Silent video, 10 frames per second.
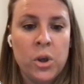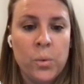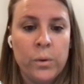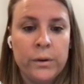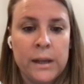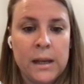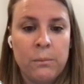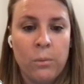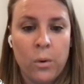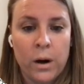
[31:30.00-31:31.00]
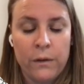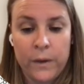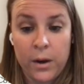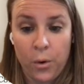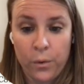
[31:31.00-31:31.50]
you will need more
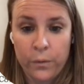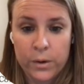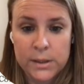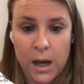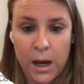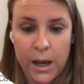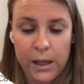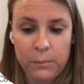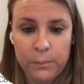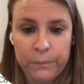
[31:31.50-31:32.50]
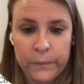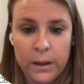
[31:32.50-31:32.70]
of it over time.